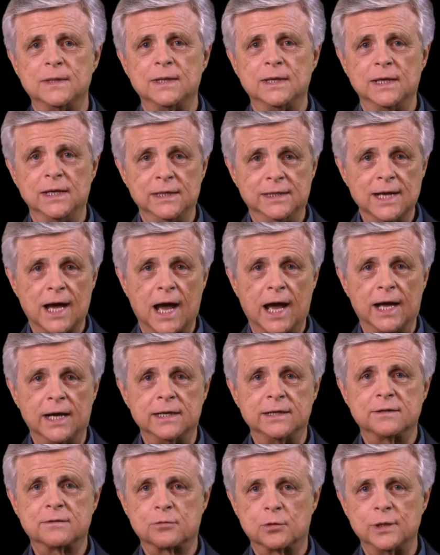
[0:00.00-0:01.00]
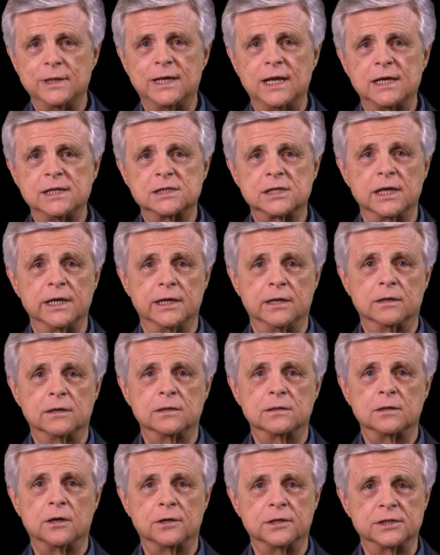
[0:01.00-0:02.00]
He died 3 days
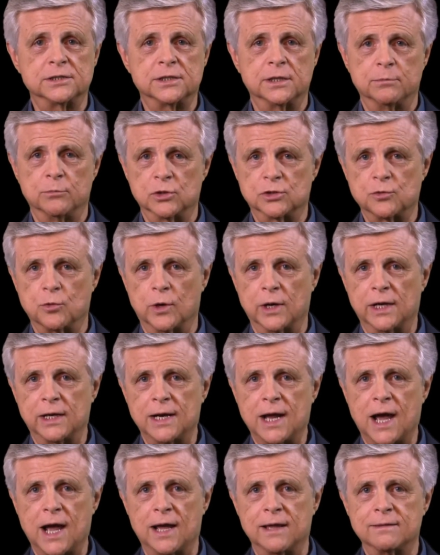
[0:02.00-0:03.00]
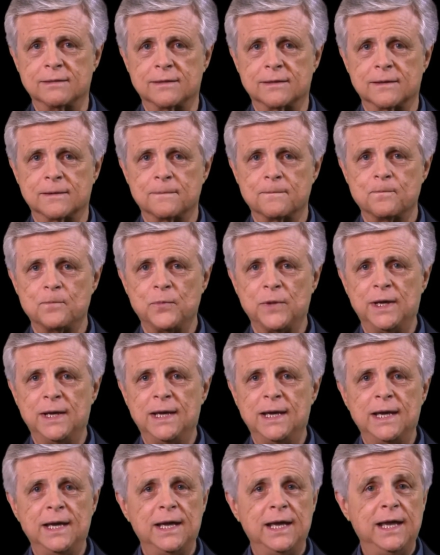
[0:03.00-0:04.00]
later on December 29th.
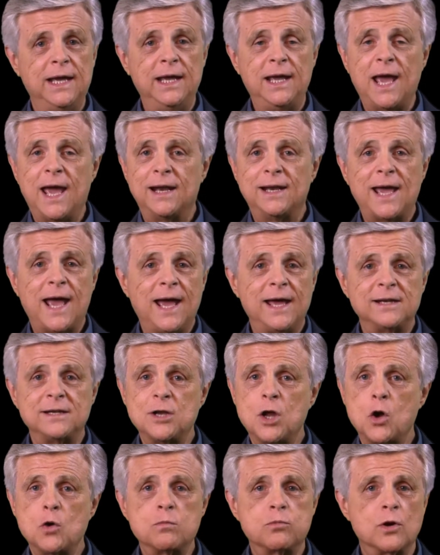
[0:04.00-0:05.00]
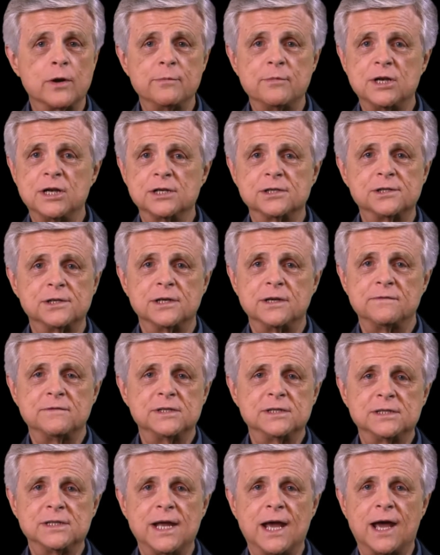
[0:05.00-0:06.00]
He had had no premonition of
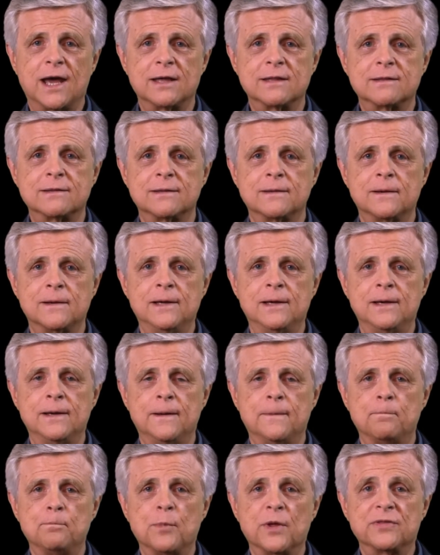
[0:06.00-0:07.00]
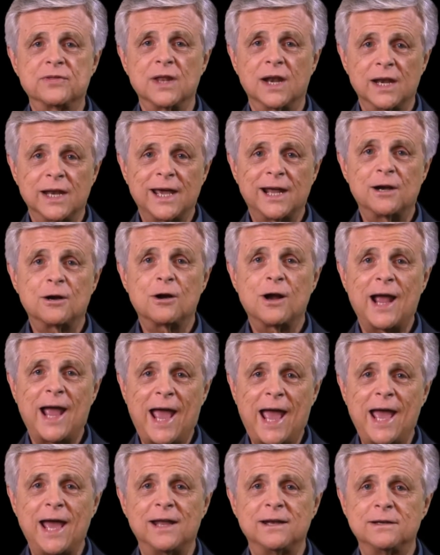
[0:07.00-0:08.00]
his death, but the letter
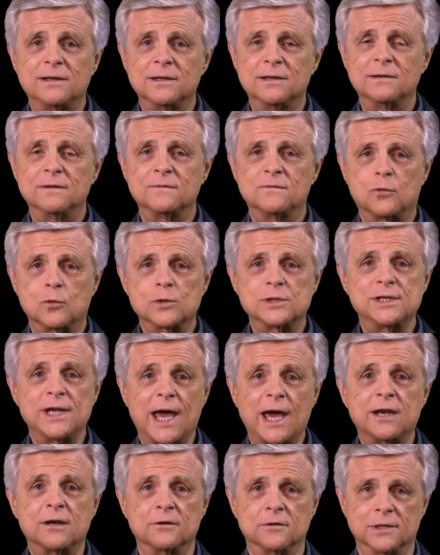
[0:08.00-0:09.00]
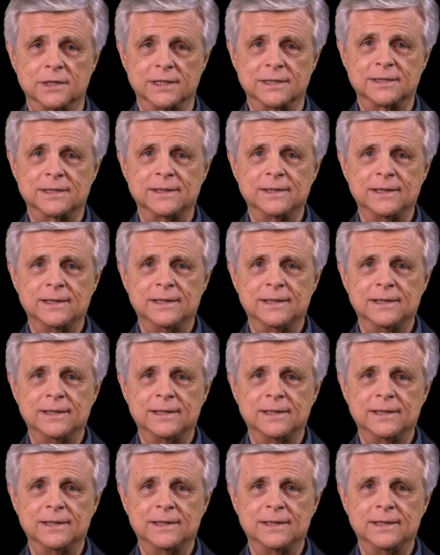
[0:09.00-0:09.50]
had foreshadowed it.